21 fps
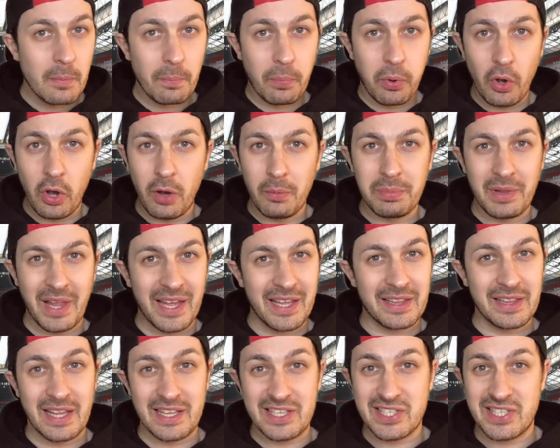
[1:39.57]
put up
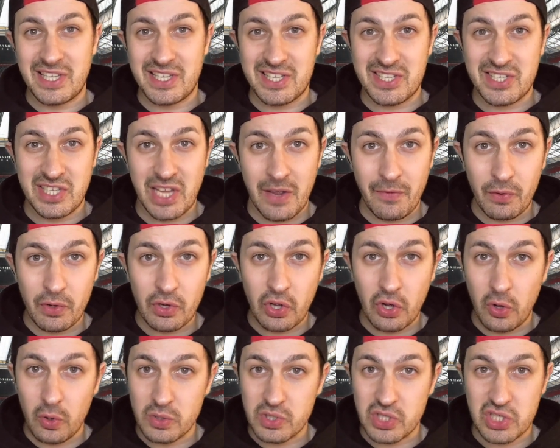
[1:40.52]
like, let's say, 7
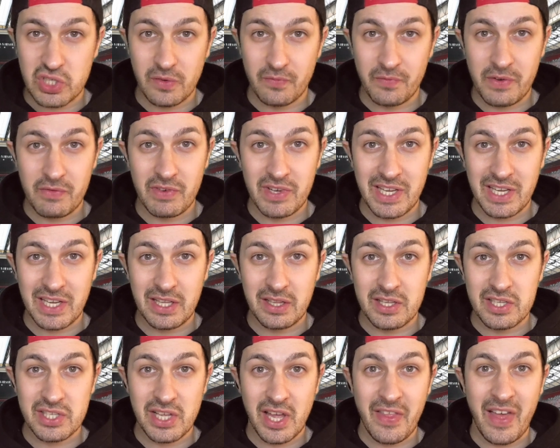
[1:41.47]
goals or something
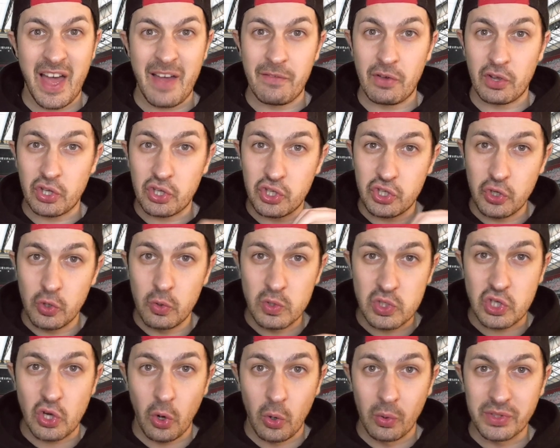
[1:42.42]
ridiculous like that, have a
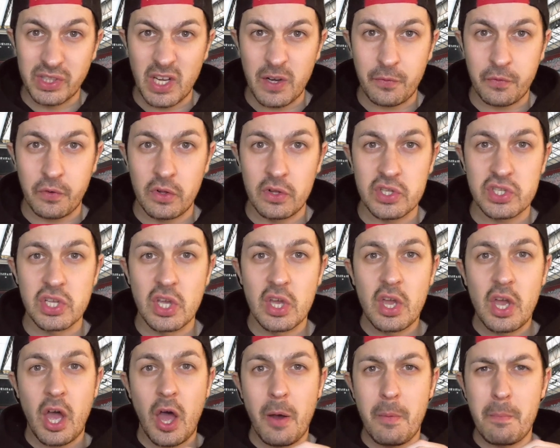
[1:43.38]
huge goal difference
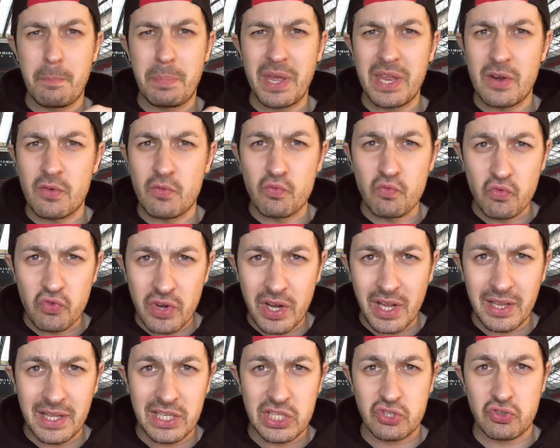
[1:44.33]
and be in a
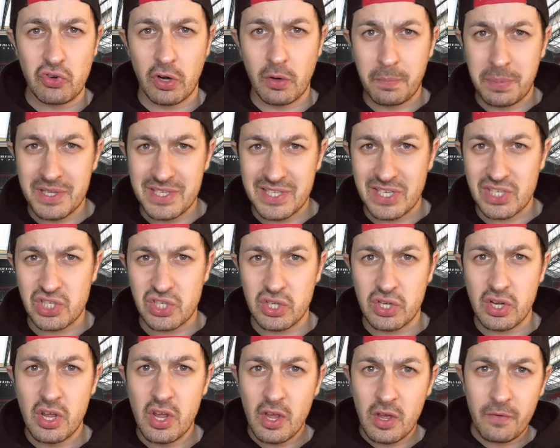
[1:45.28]
really strong
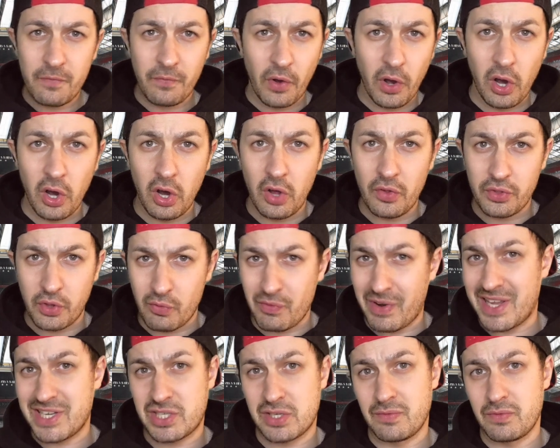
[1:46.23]
position for the
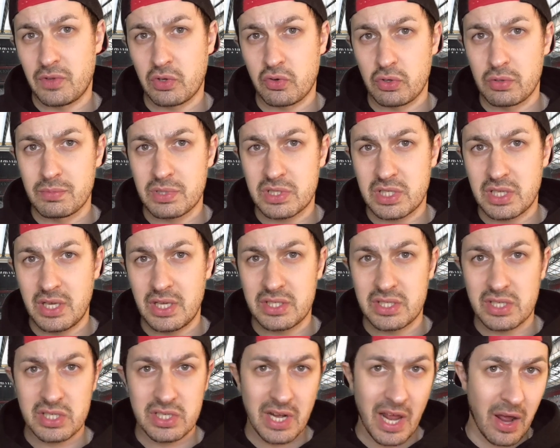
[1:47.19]
rest of the group
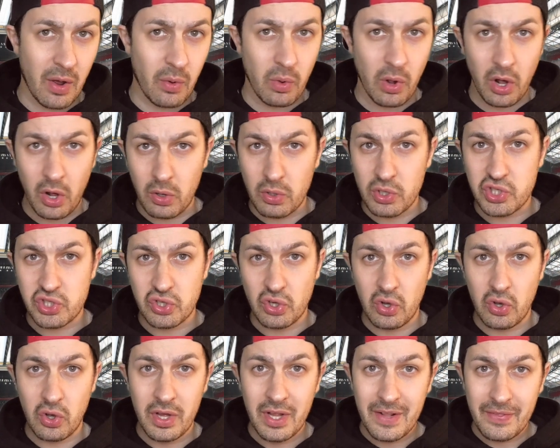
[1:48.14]
stages. Now,
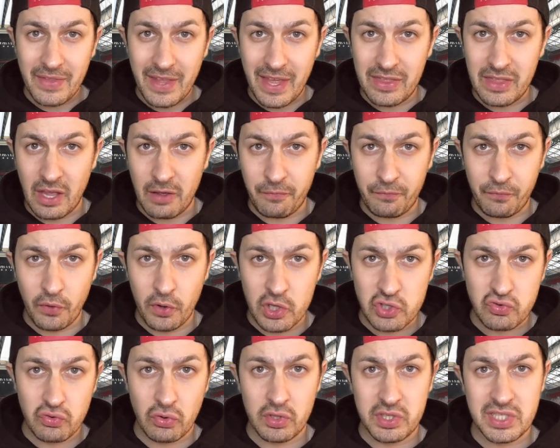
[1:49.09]
also, in that
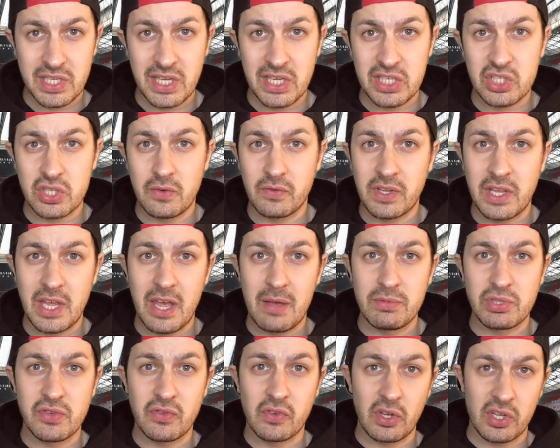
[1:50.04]
first rotation of
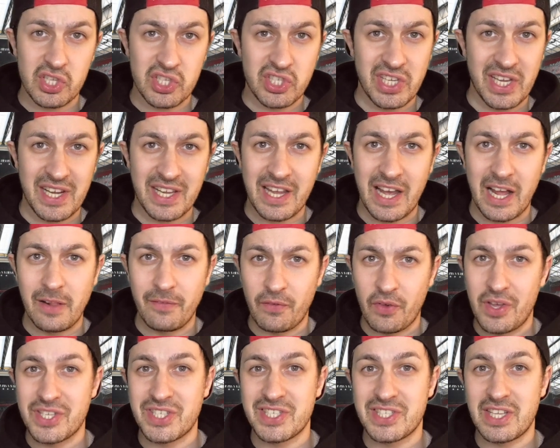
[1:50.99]
games, you've got Senegal
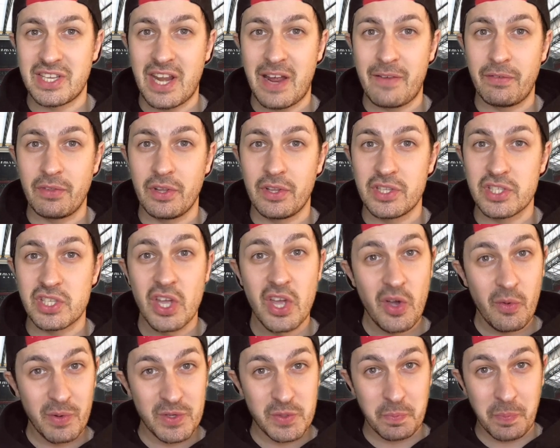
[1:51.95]
versus the Netherlands,
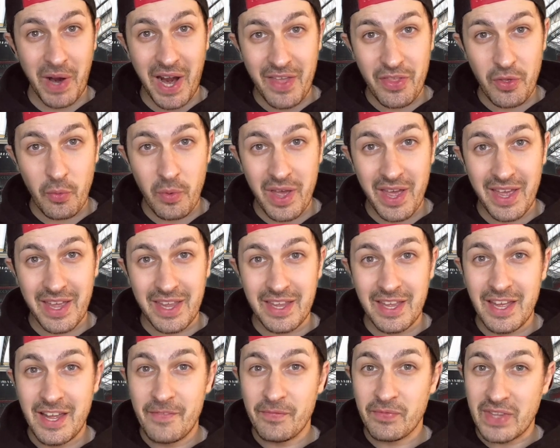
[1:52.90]
which, by the
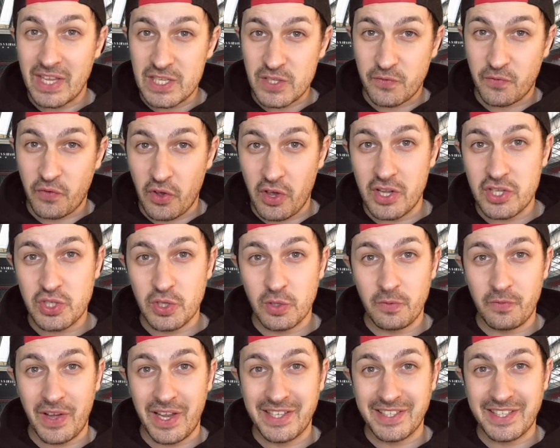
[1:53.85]
way, is
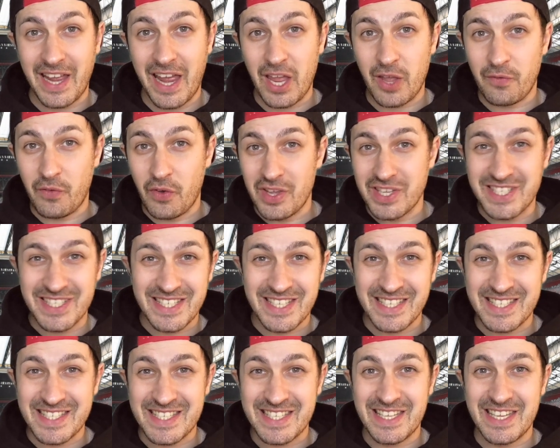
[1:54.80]
Virgil van Dijk versus
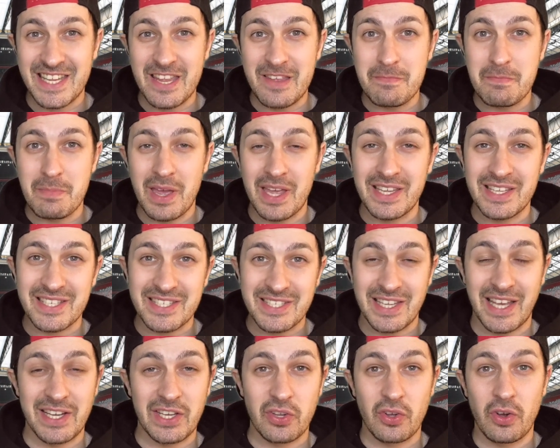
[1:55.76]
his teammate
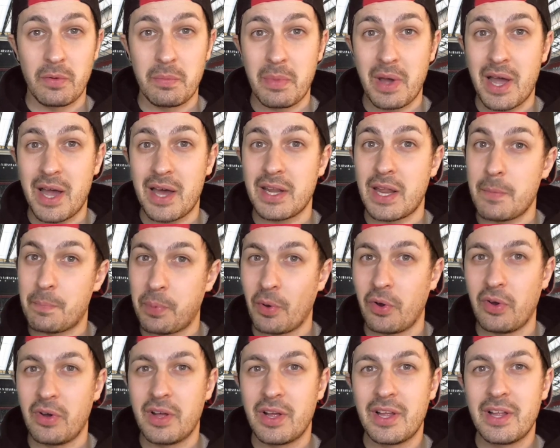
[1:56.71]
Sadio Mane.
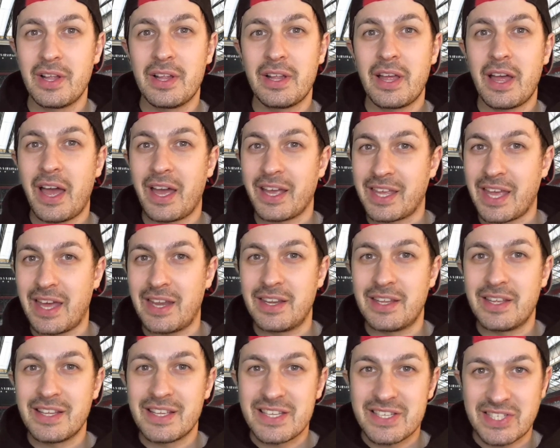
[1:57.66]
But,
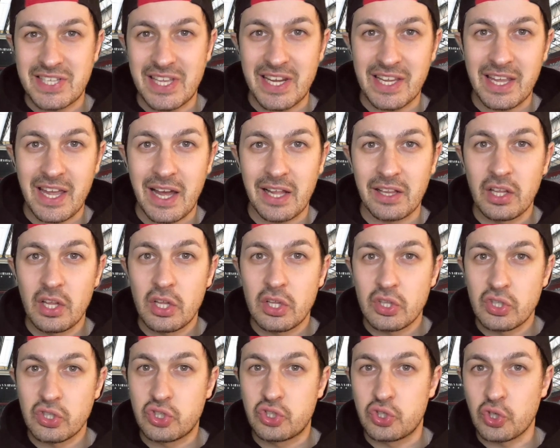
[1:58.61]
again, Senegal
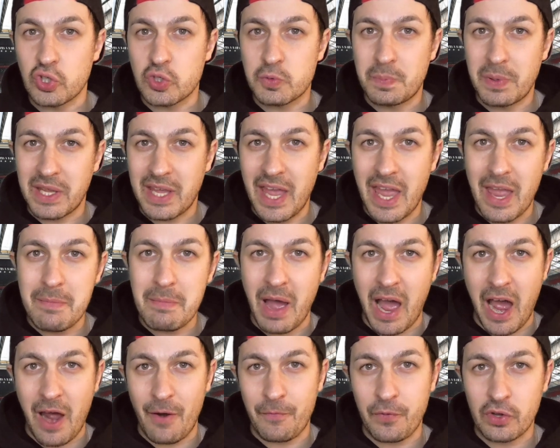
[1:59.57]
just became
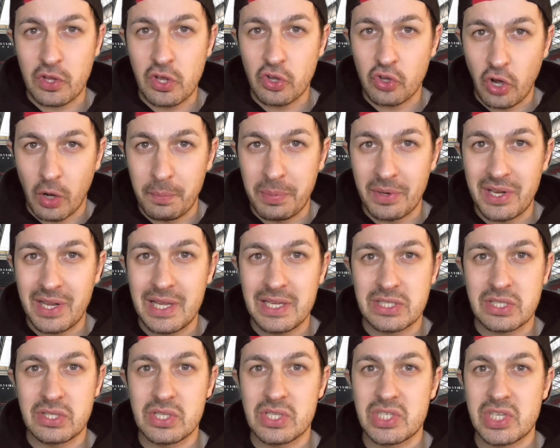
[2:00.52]
African Cup of
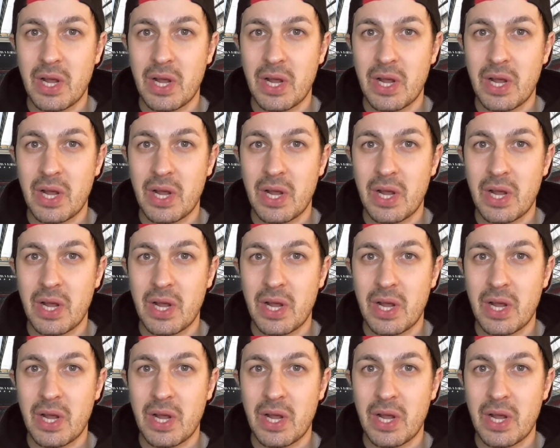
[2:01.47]
Nations